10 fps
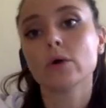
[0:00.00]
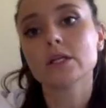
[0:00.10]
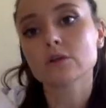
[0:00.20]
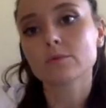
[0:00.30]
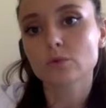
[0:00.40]

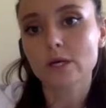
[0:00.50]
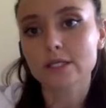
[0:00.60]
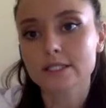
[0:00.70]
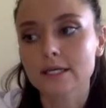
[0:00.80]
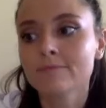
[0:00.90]
in top
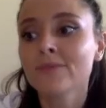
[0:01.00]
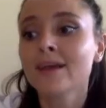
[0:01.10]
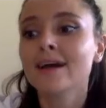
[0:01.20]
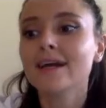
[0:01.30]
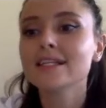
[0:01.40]
20.
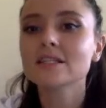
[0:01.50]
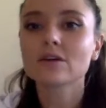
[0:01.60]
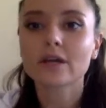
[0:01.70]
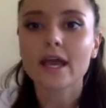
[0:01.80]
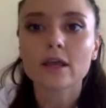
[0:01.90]
It's not
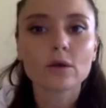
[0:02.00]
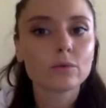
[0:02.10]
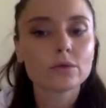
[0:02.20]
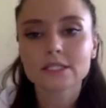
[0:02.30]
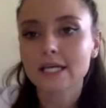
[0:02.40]
okay. You
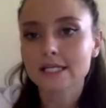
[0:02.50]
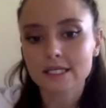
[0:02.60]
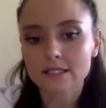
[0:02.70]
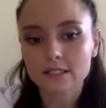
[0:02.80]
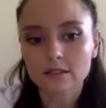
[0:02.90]
wouldn't get
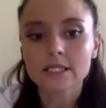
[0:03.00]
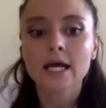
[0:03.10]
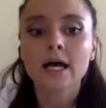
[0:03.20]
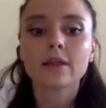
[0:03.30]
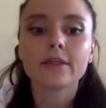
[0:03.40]
installs.
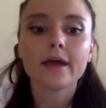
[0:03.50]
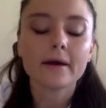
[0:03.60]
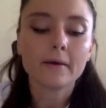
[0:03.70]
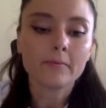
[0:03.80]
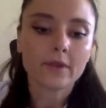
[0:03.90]

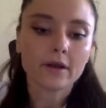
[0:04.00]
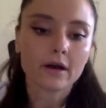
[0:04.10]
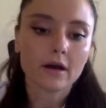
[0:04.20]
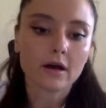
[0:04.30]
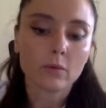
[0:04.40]
Then
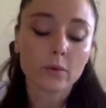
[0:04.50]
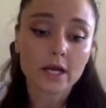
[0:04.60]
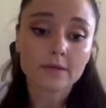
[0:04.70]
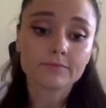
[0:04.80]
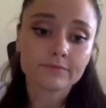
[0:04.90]
we
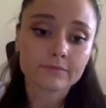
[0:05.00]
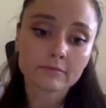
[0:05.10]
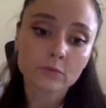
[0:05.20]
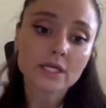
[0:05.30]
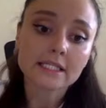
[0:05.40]

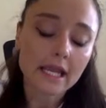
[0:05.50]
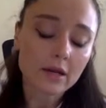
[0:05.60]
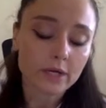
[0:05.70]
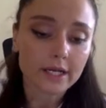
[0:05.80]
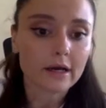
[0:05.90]
are saying
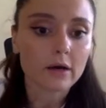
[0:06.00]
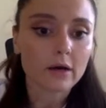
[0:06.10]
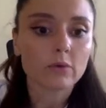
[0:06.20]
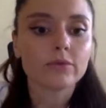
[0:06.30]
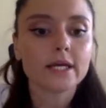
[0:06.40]
right now
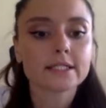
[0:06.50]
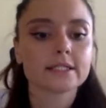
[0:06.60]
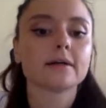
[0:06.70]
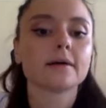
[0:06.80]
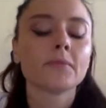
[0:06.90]
that
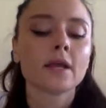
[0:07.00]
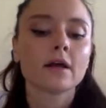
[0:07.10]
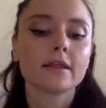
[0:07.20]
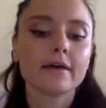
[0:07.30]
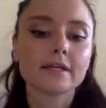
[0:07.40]

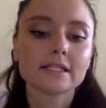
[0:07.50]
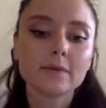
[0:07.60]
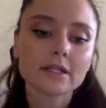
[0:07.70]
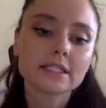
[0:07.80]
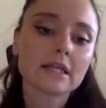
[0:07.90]
the
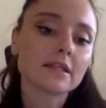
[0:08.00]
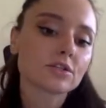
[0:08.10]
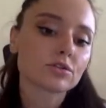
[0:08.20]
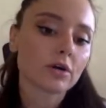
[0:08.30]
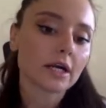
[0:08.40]
visibility in the
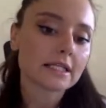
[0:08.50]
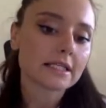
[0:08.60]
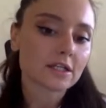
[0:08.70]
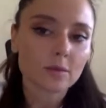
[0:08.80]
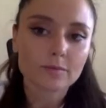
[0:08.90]
store, it's
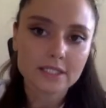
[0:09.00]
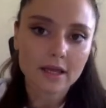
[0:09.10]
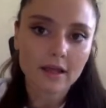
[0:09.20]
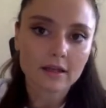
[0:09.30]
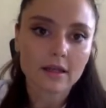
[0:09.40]
like top
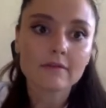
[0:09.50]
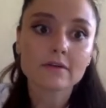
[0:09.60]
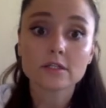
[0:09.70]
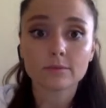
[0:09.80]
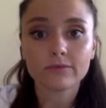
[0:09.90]
10,
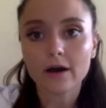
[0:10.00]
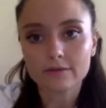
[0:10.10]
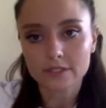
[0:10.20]
even top 5